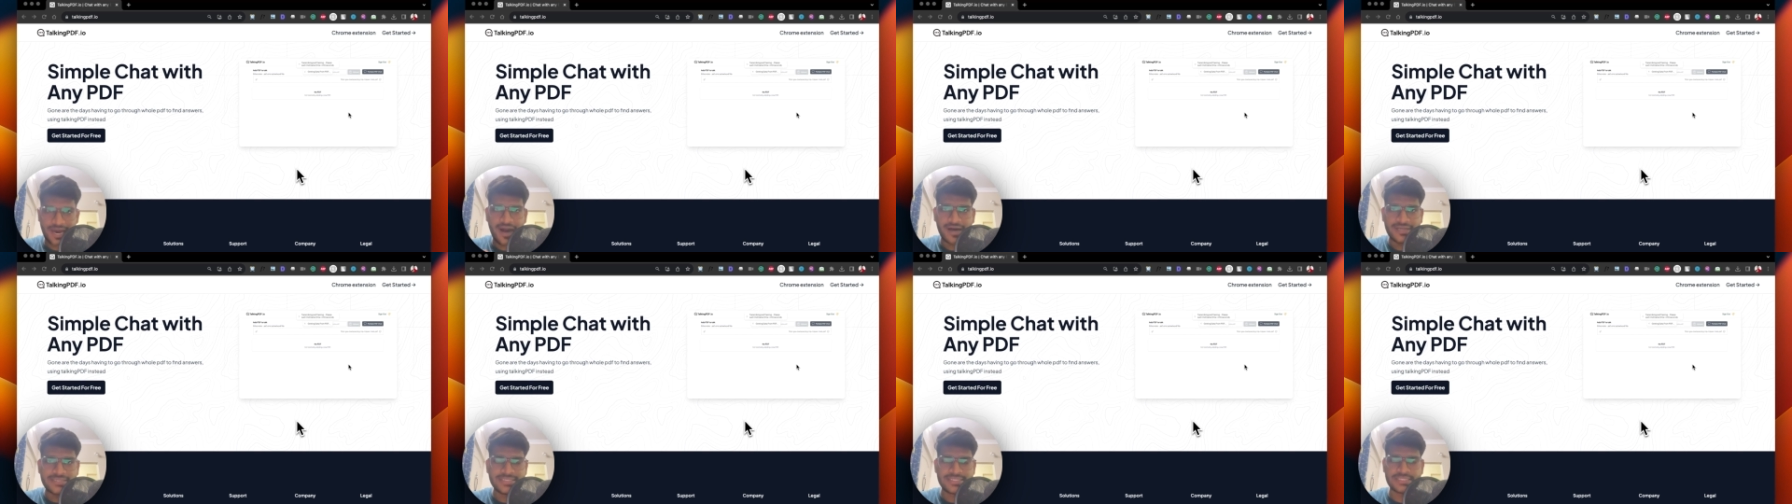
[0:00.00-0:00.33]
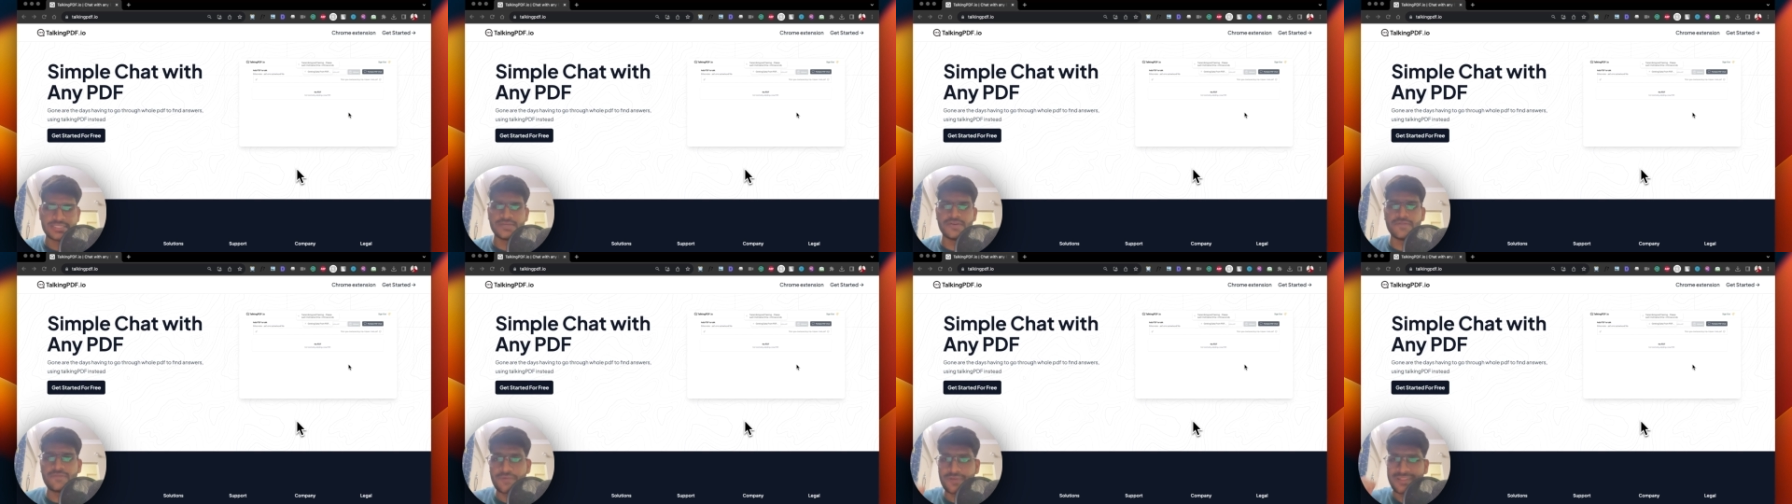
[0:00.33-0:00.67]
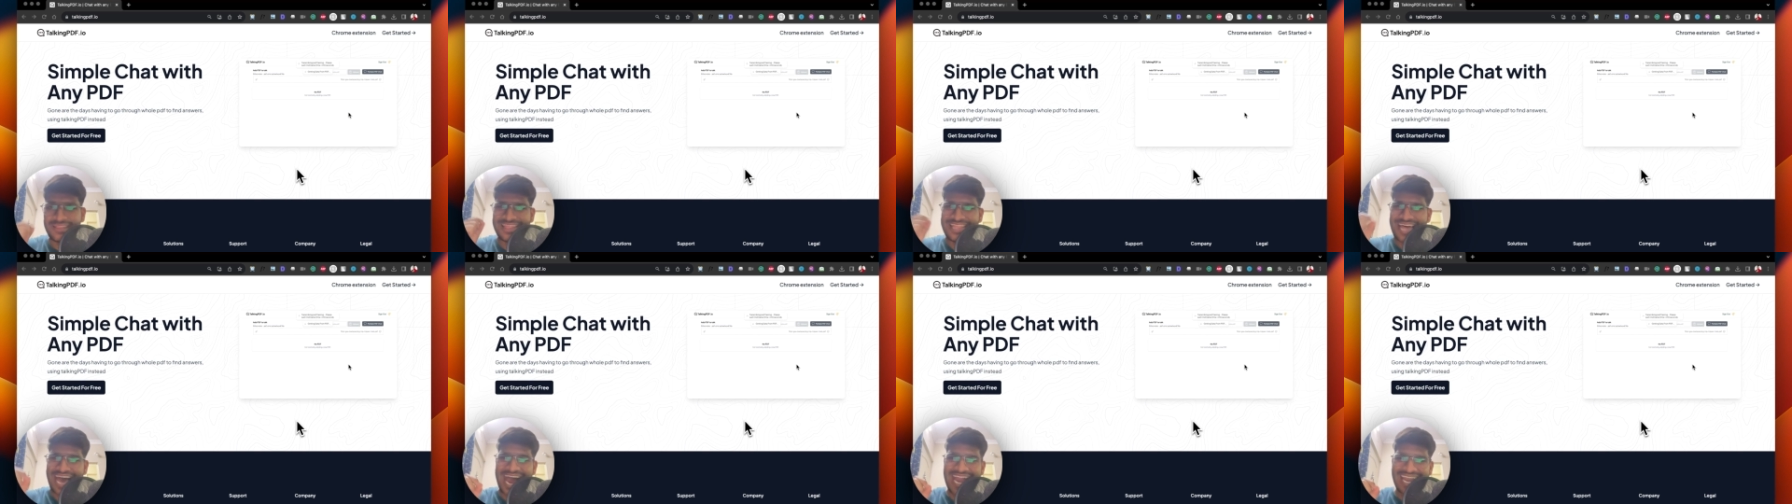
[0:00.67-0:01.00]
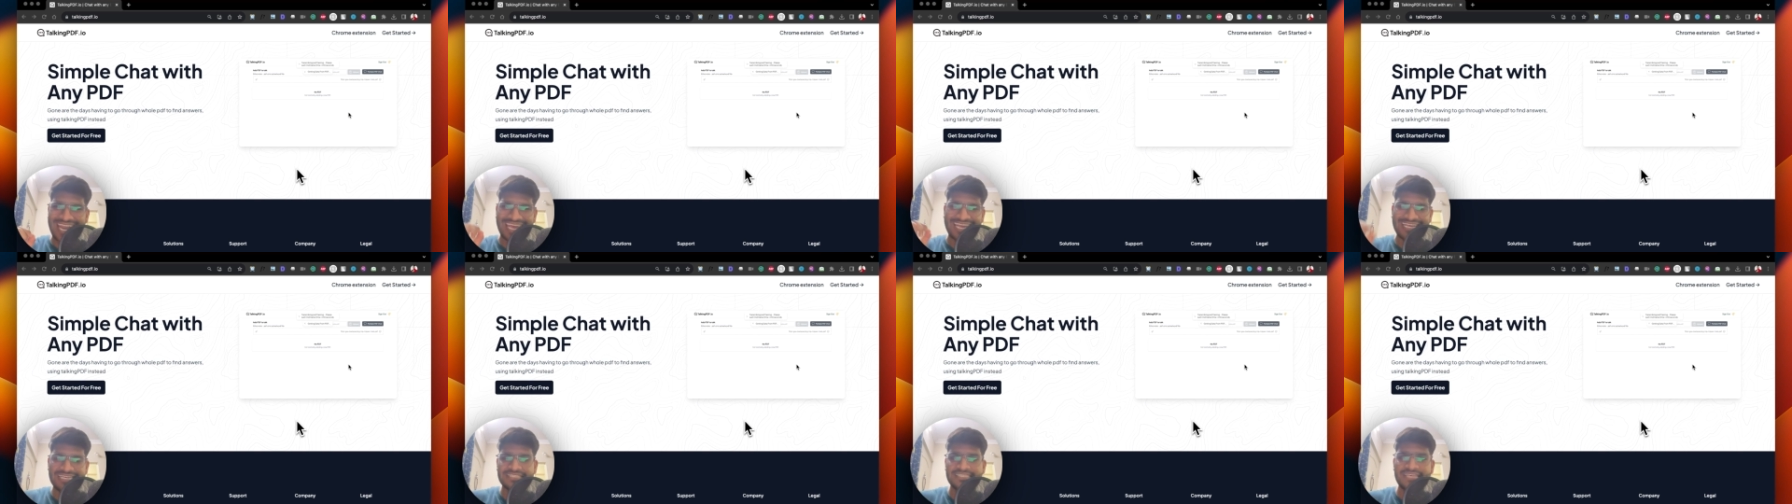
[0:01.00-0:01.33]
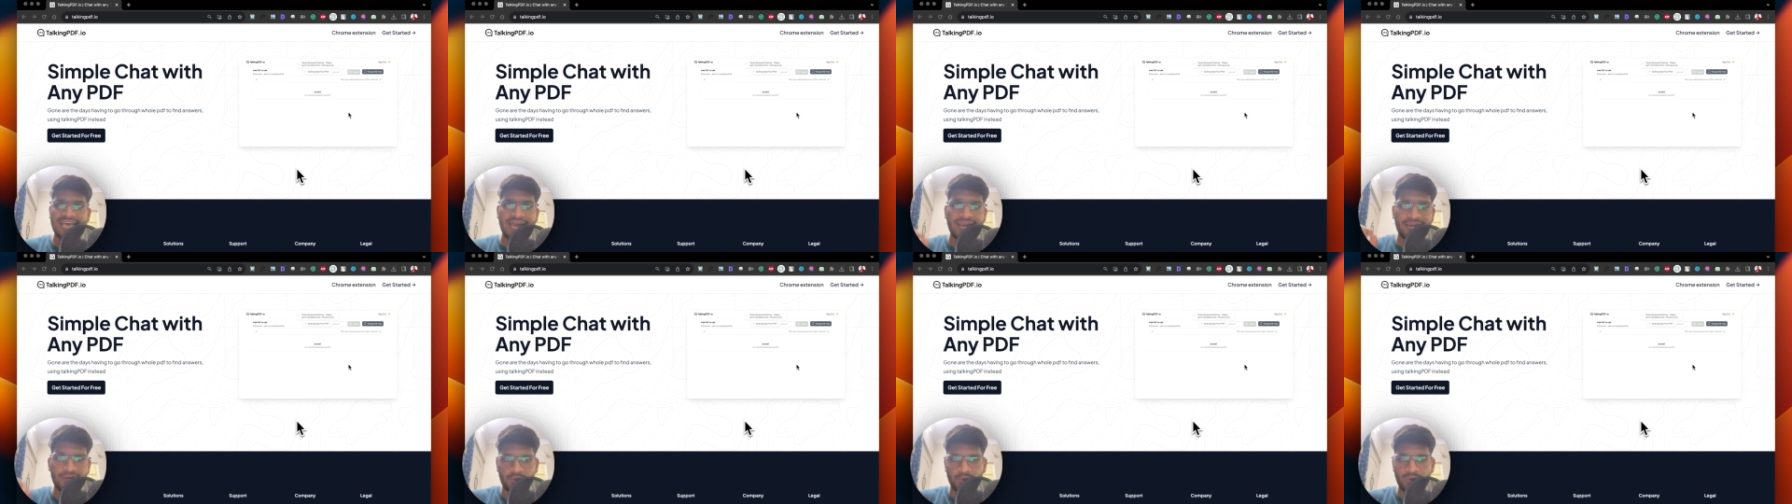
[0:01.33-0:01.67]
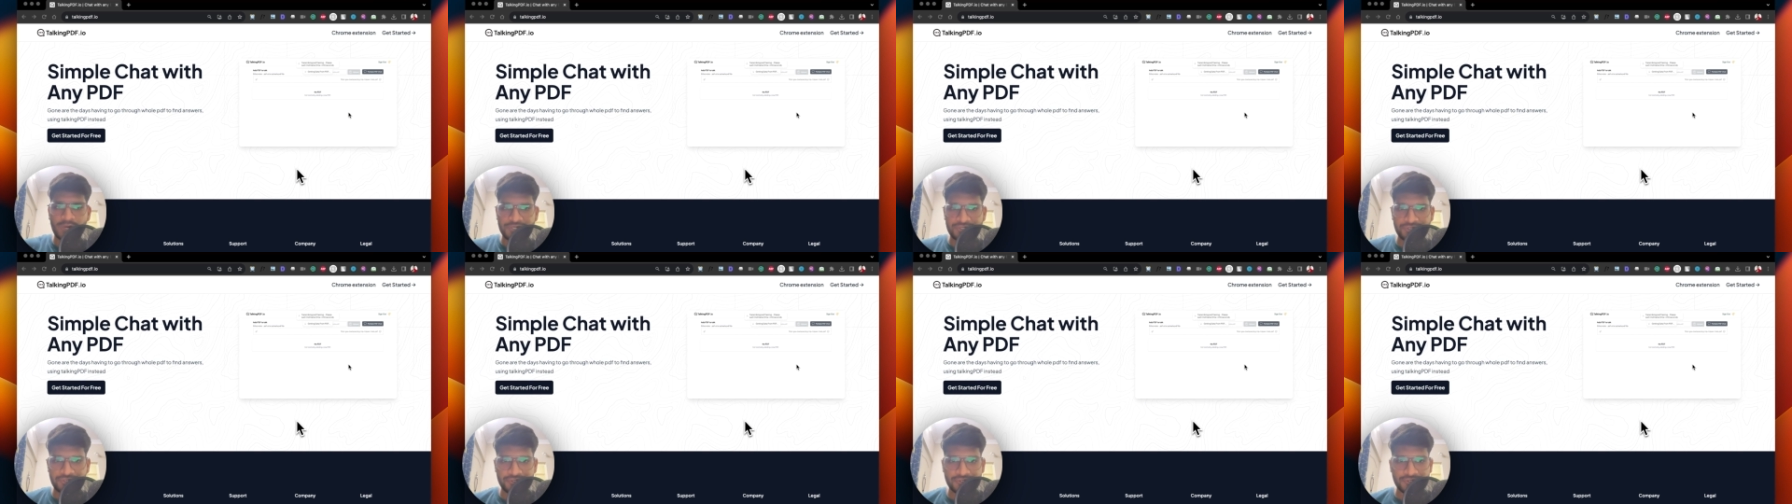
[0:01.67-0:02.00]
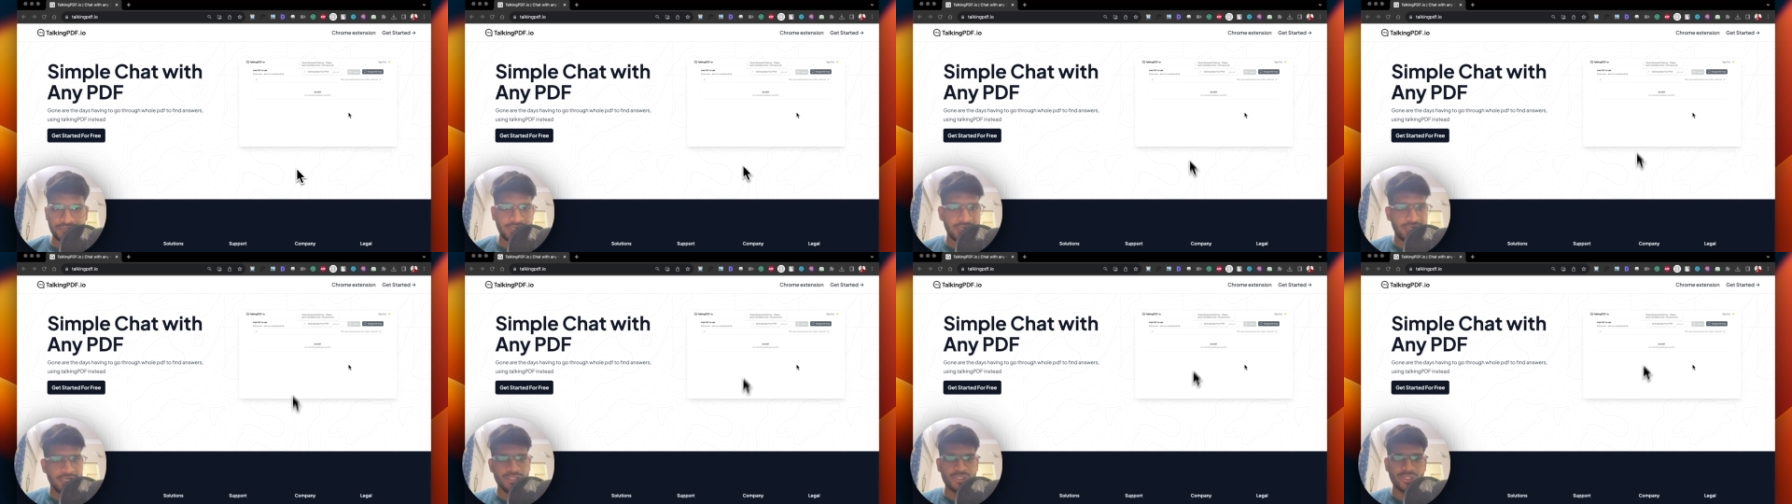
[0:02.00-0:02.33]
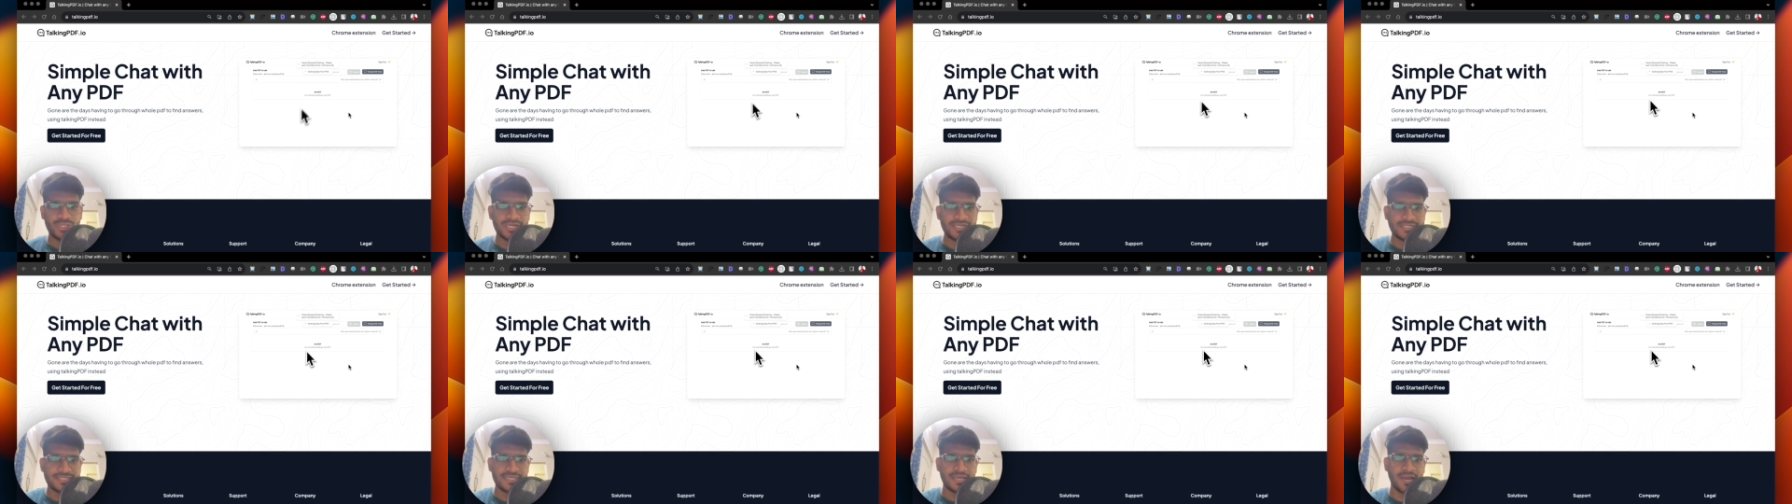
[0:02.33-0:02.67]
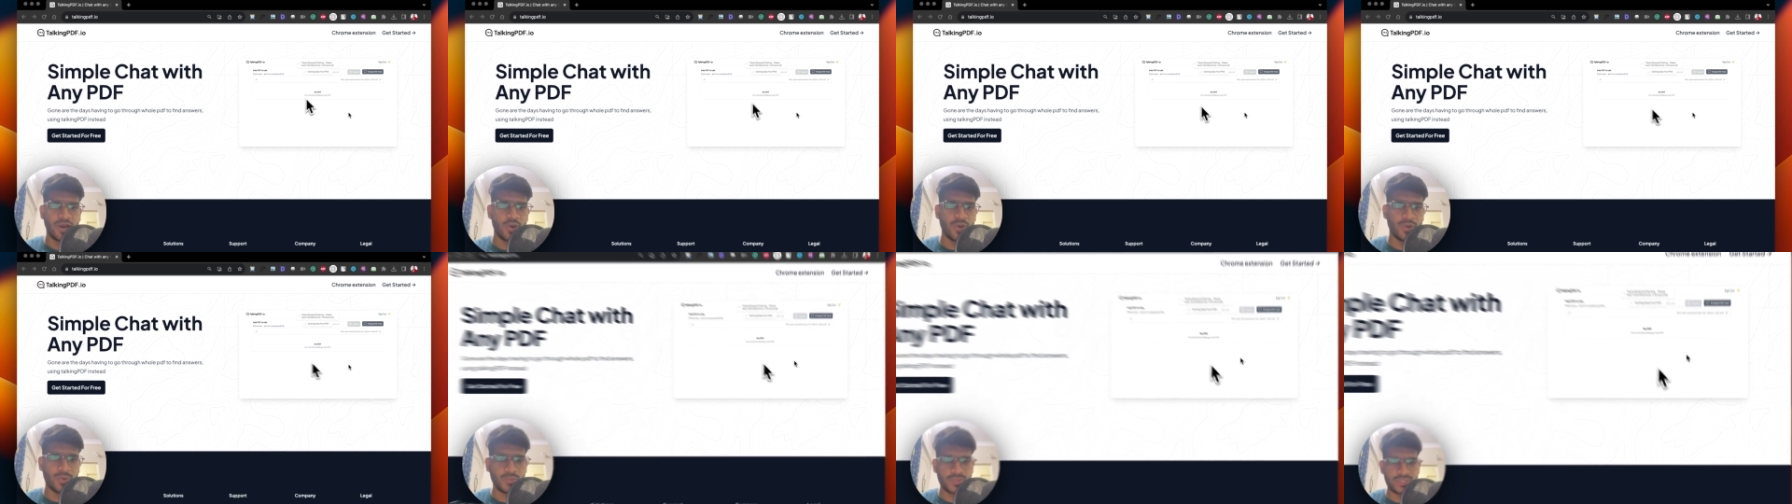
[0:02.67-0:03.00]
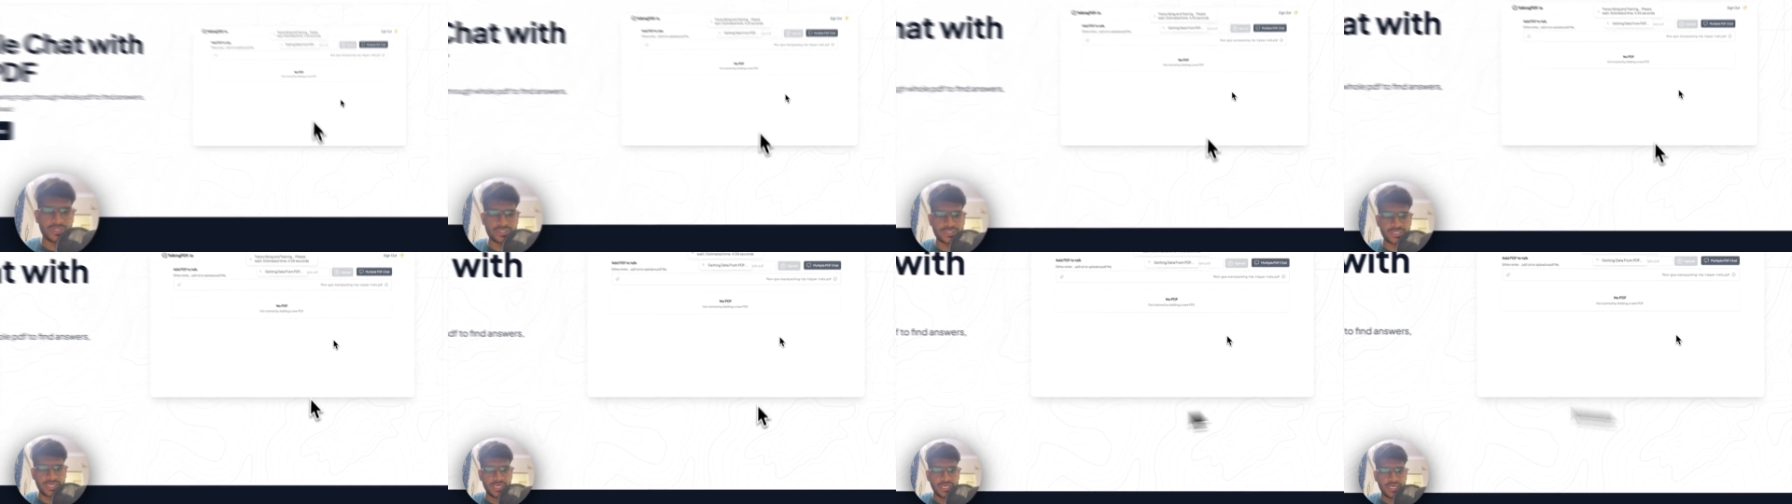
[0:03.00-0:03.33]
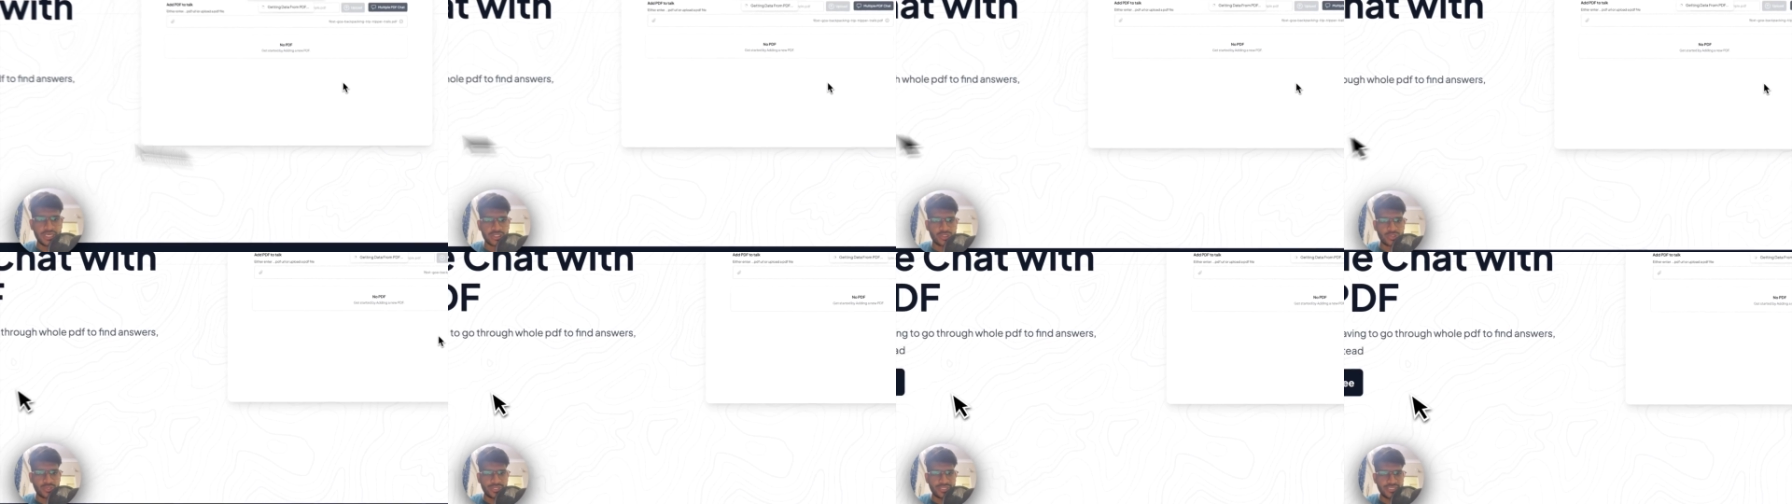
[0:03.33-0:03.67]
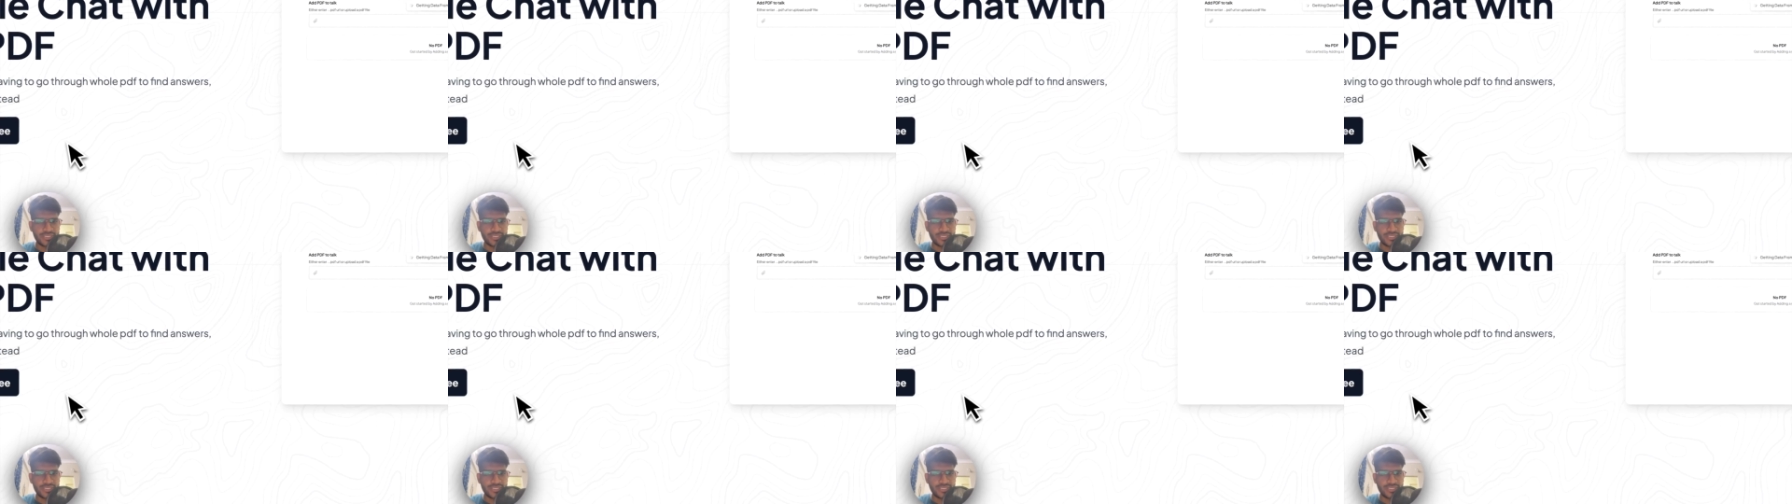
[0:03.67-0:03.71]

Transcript: answer for that exact question. So let's see how it works. So in